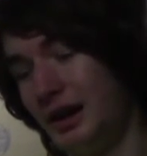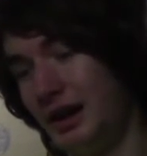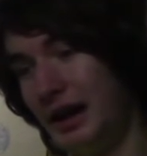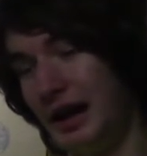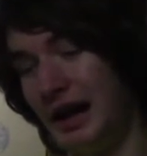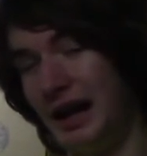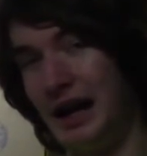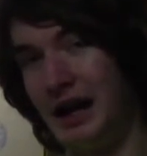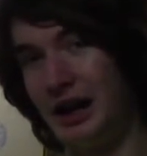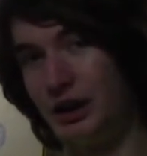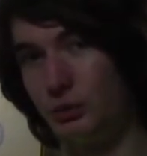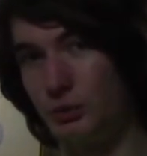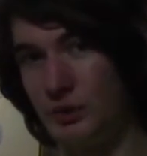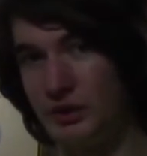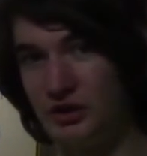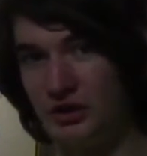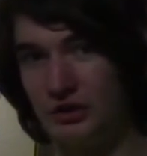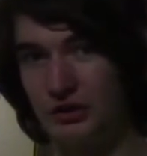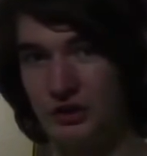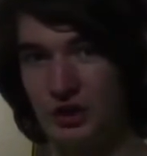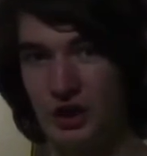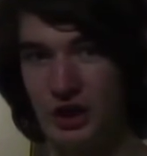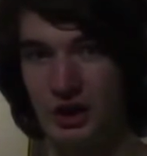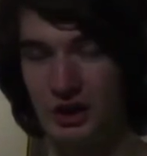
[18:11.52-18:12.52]
and we
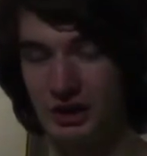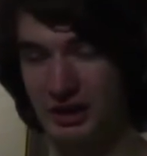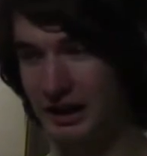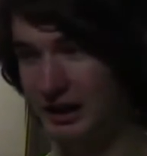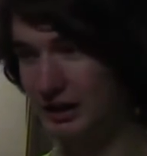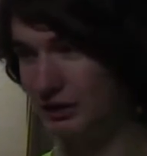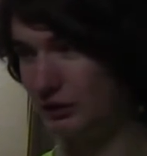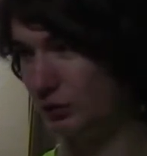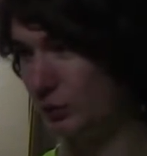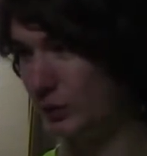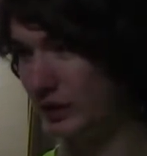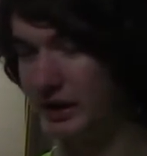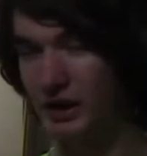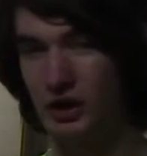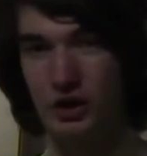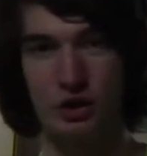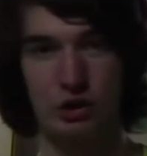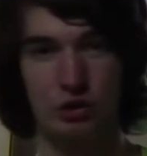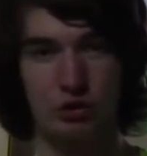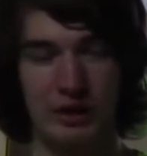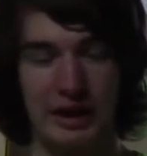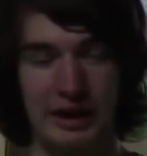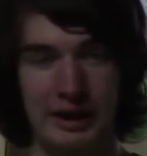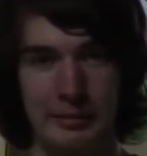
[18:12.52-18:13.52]
just talk and we
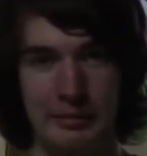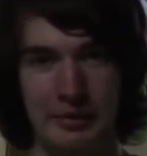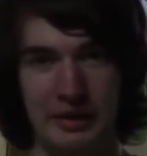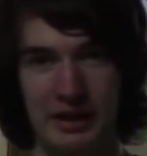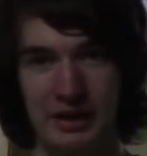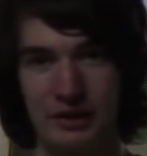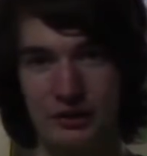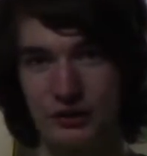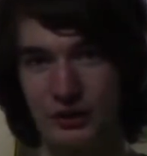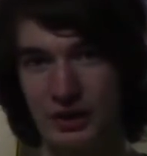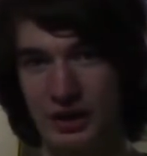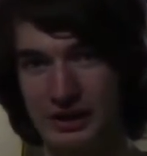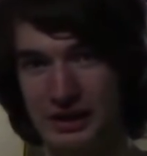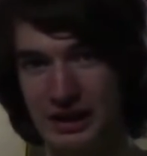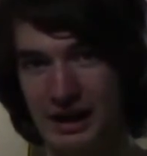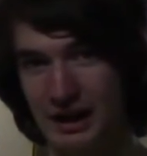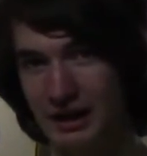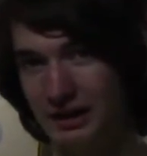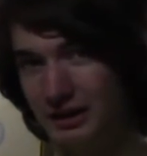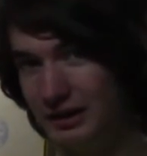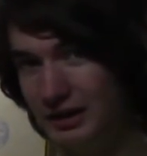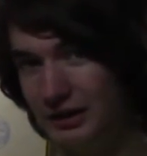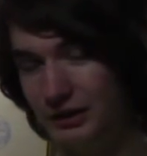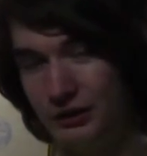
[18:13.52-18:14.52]
cook random things.
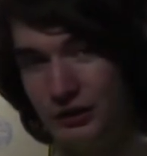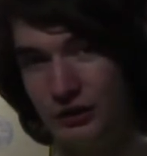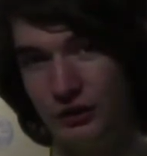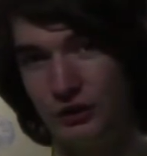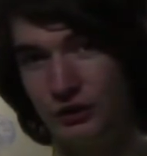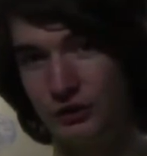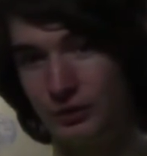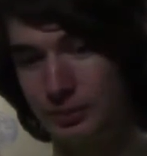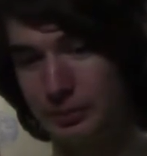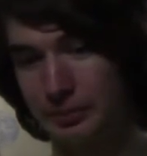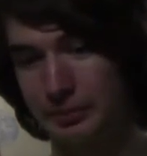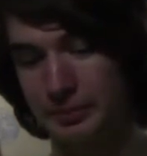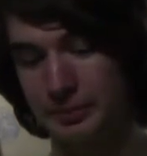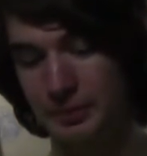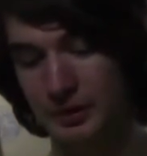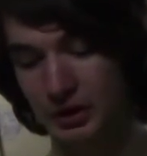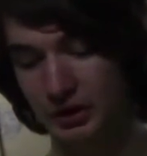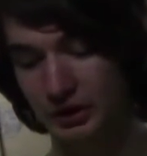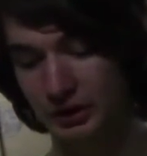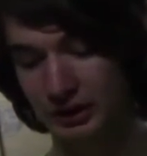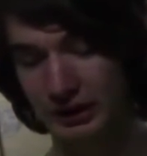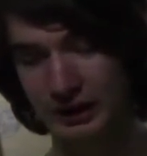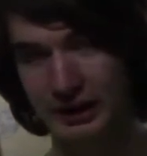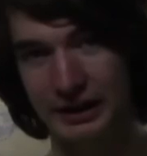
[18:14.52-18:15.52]
Again, this is
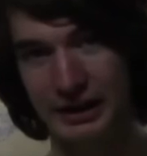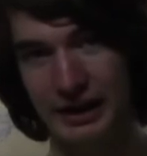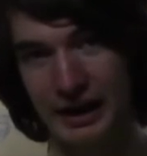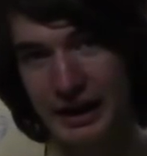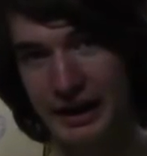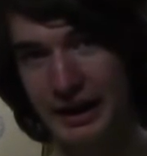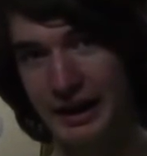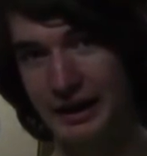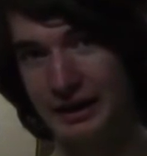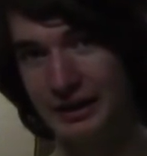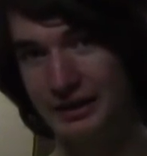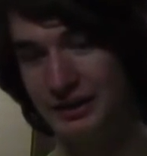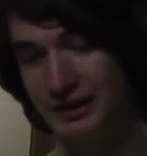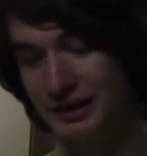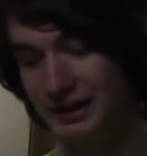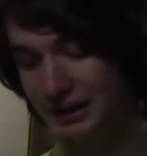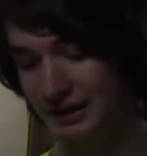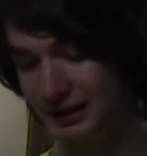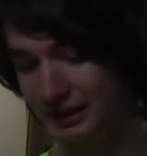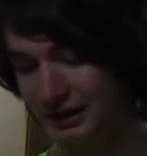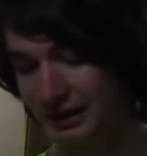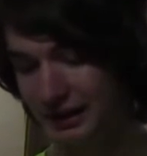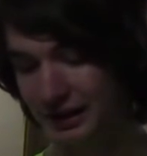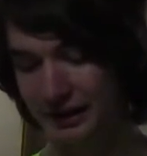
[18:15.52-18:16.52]
purely an
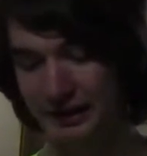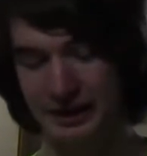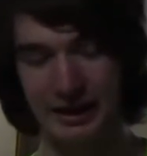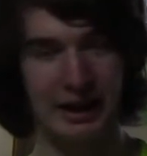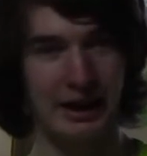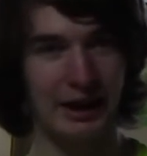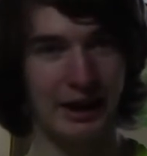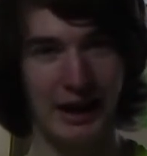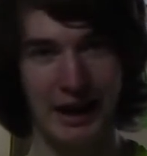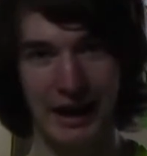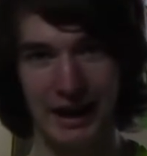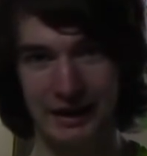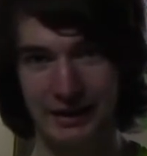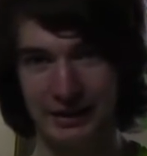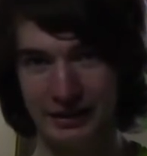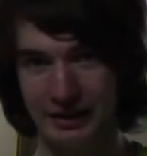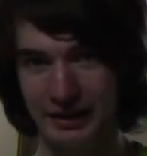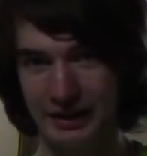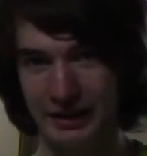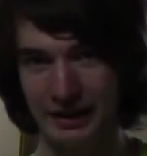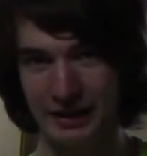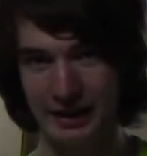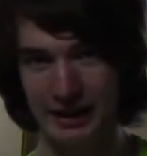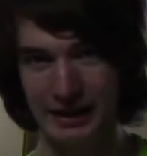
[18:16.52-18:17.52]
idea that I had.
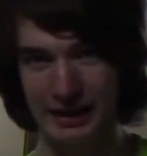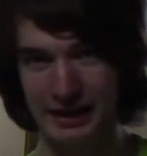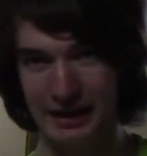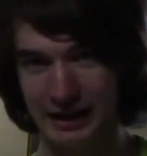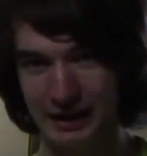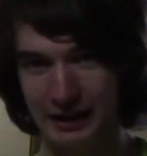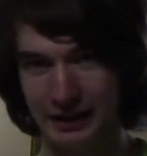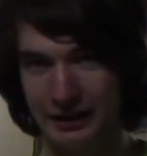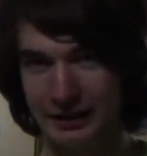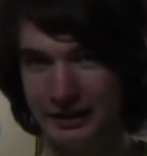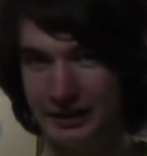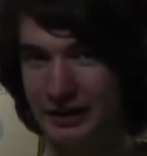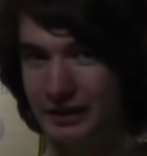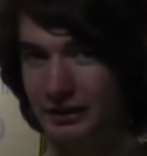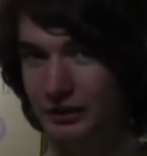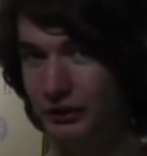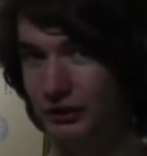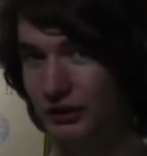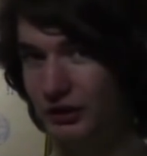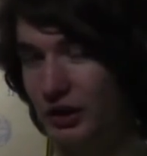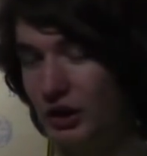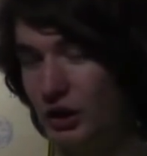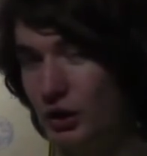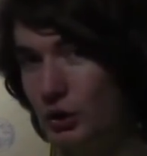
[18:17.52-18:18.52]
There
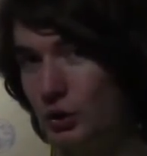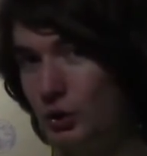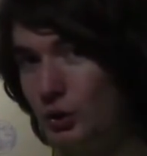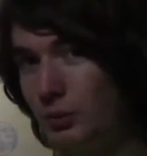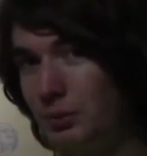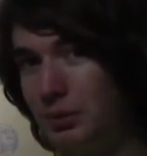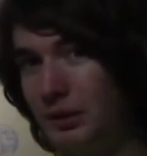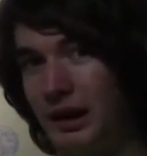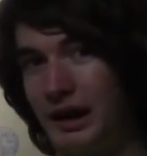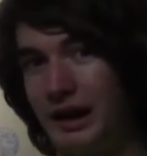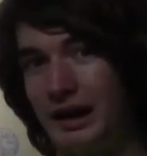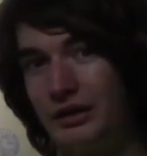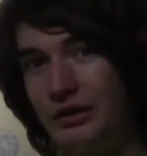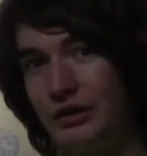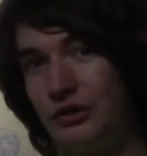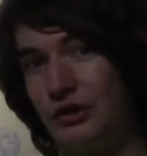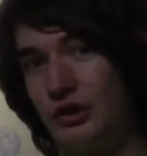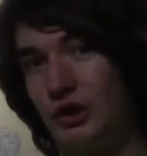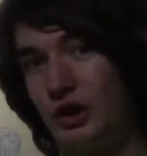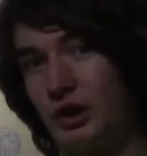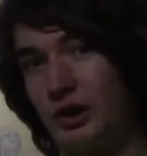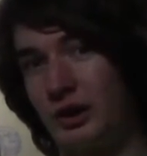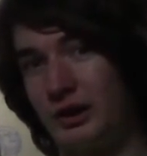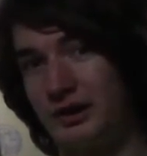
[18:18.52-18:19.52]
is no plan to
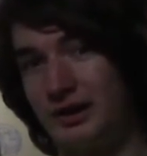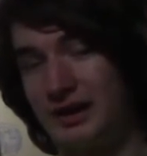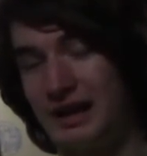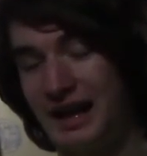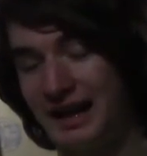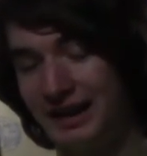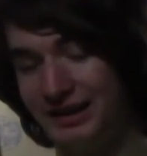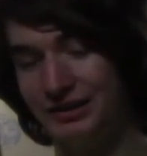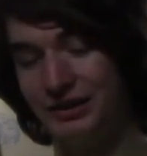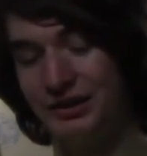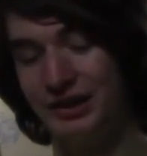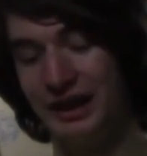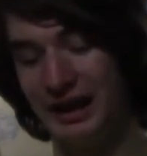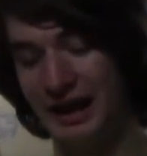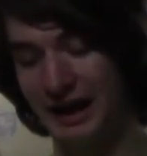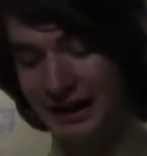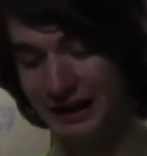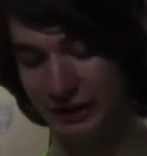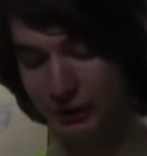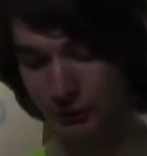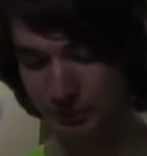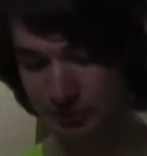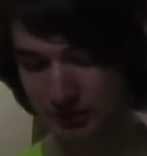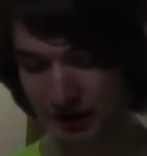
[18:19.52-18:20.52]
start it yet, and
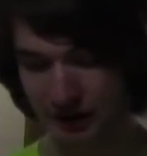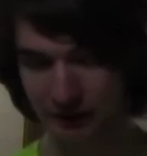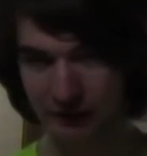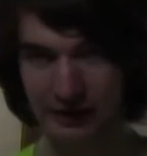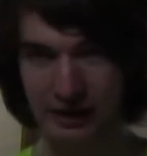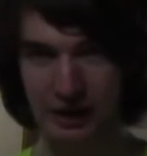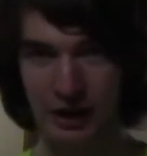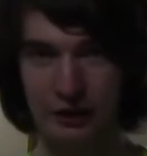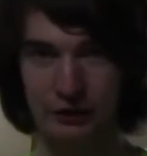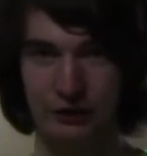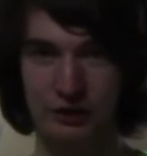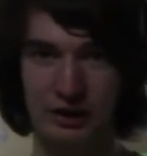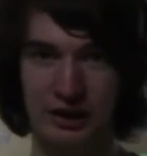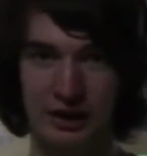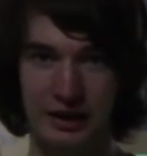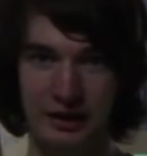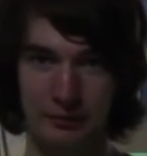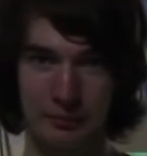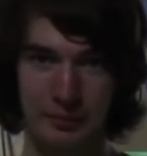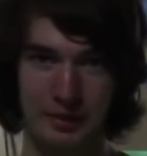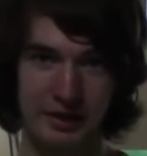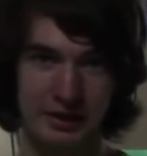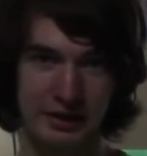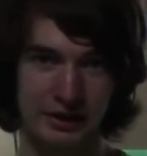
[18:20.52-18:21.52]
it would probably cost a lot
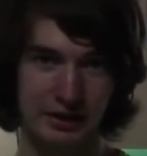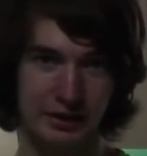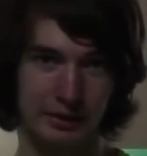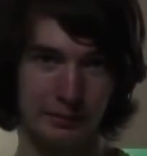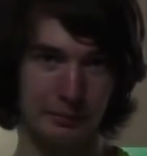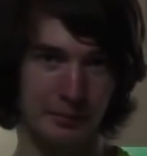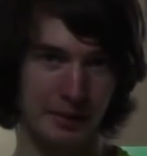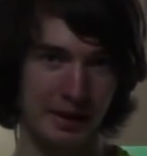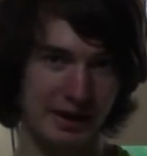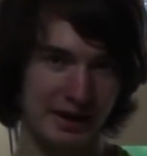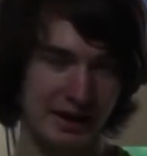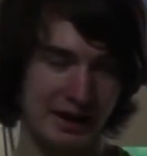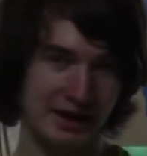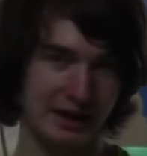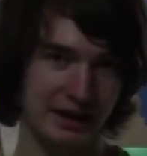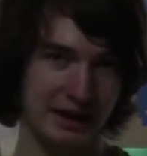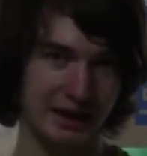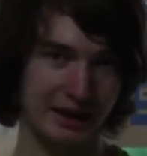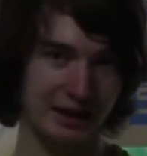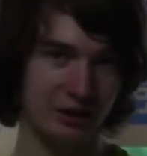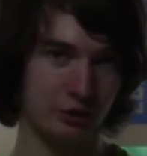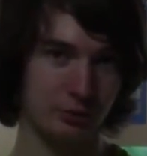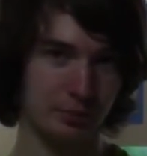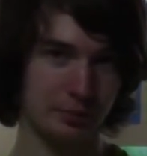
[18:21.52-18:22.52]
of money miking
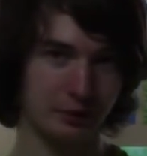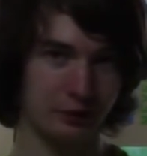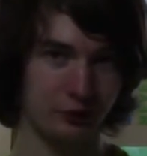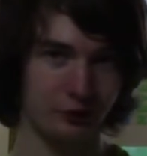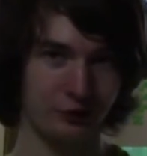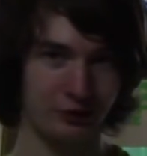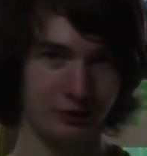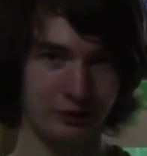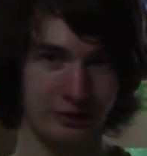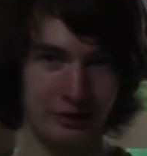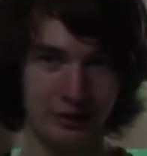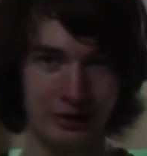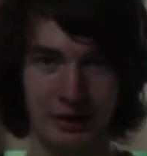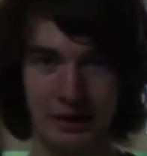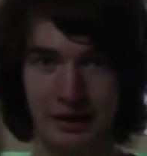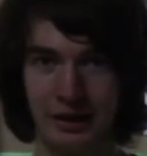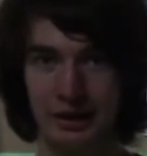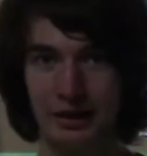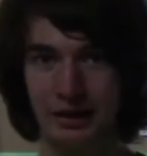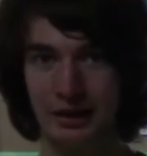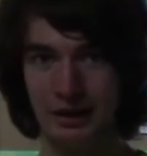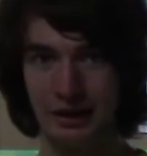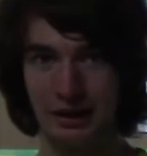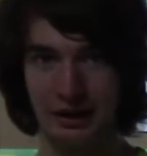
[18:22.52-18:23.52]
each person
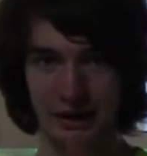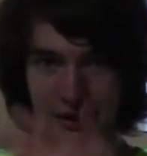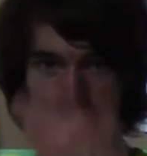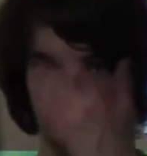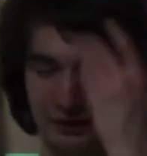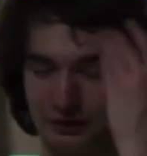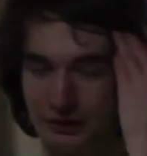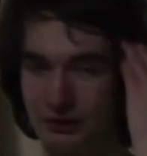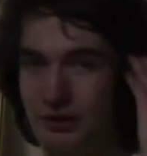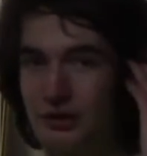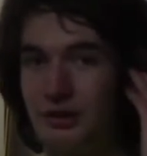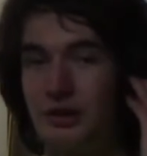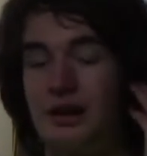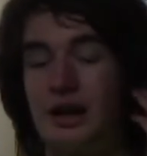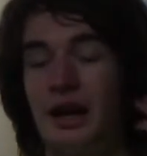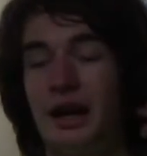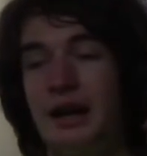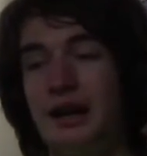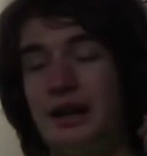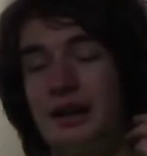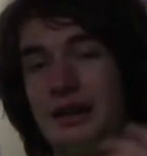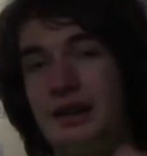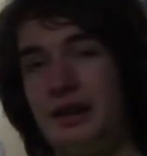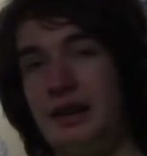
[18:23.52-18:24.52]
and
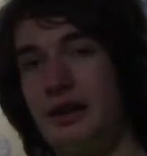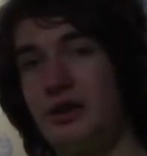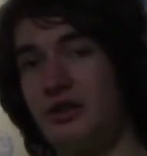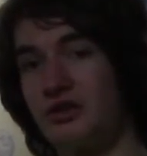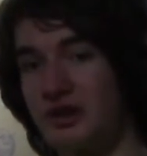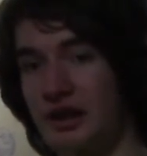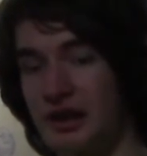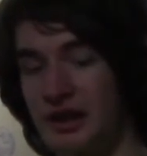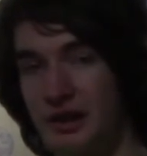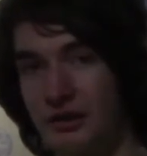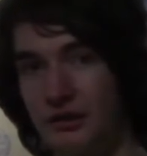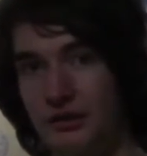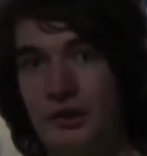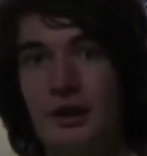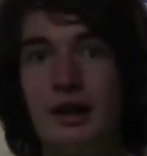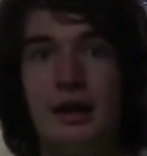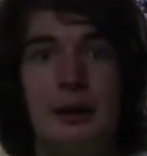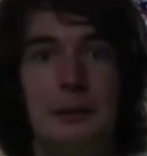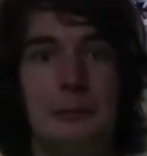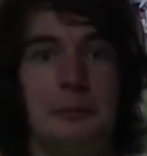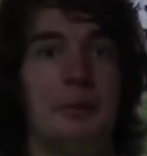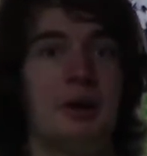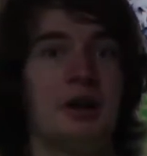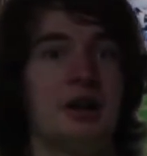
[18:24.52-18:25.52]
getting the ingredients.
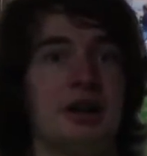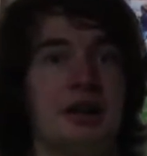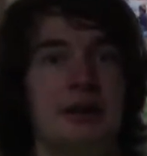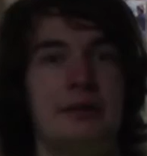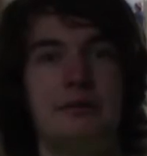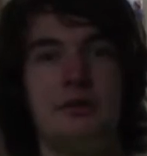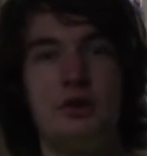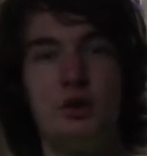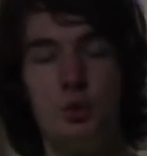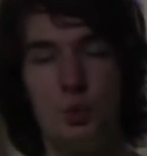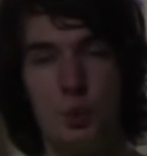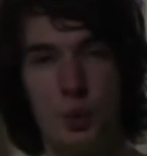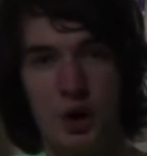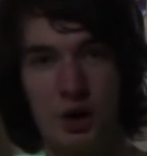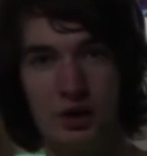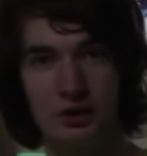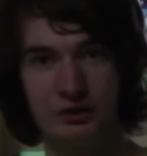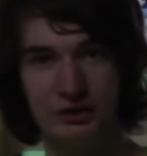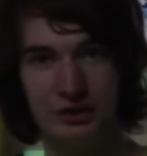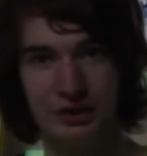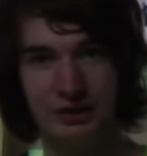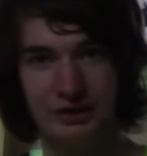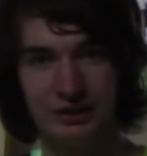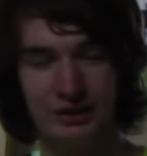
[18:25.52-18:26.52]
But if you
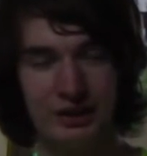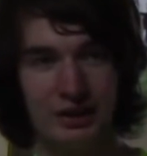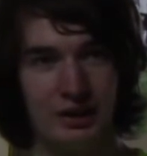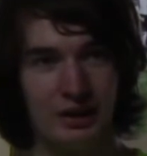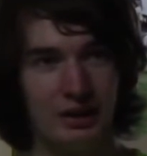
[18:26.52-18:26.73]
want it,